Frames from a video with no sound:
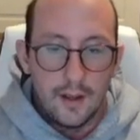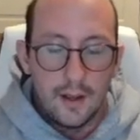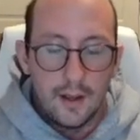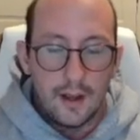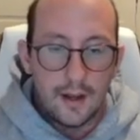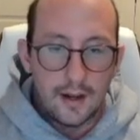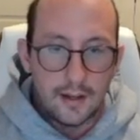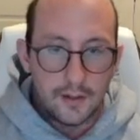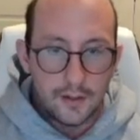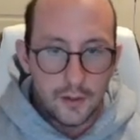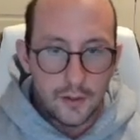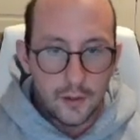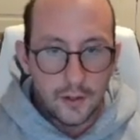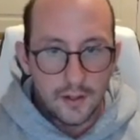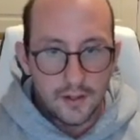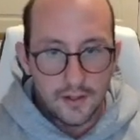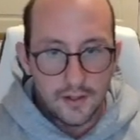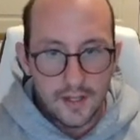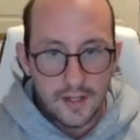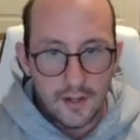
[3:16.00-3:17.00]
And as you
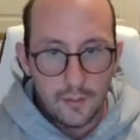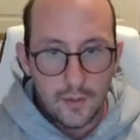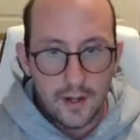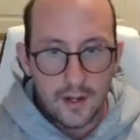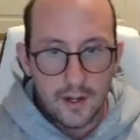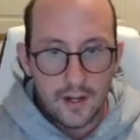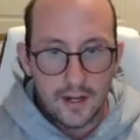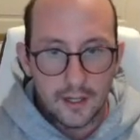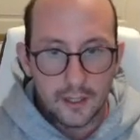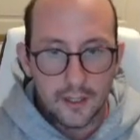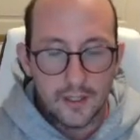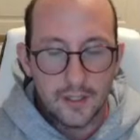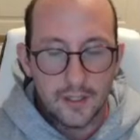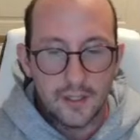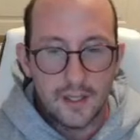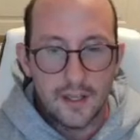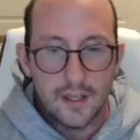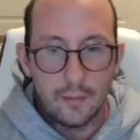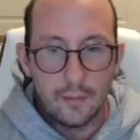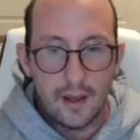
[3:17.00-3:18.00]
can see, we can actually
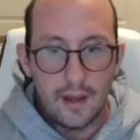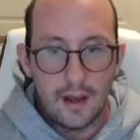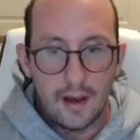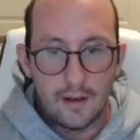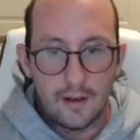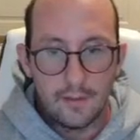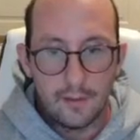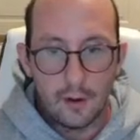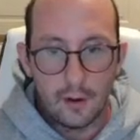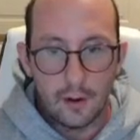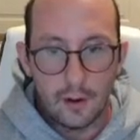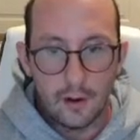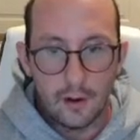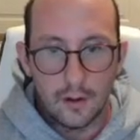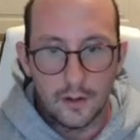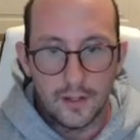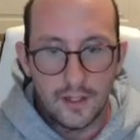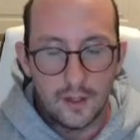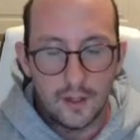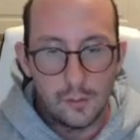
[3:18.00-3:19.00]
see that we have our
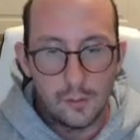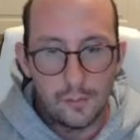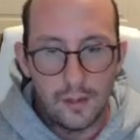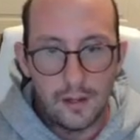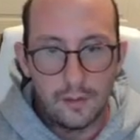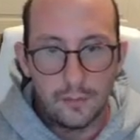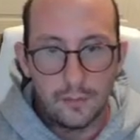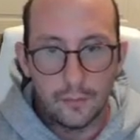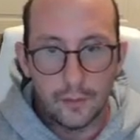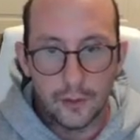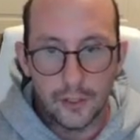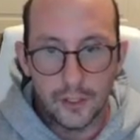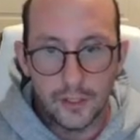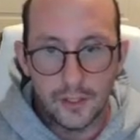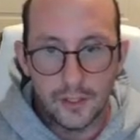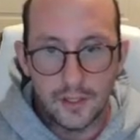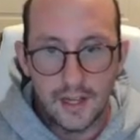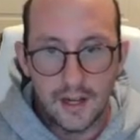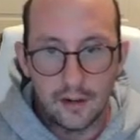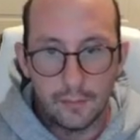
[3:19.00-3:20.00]
D O B, which is
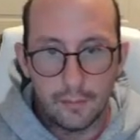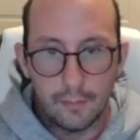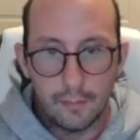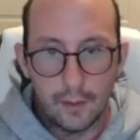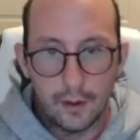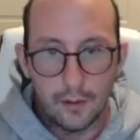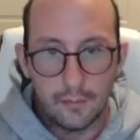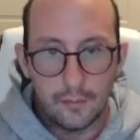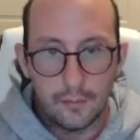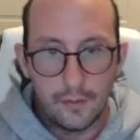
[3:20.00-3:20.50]
date of birth,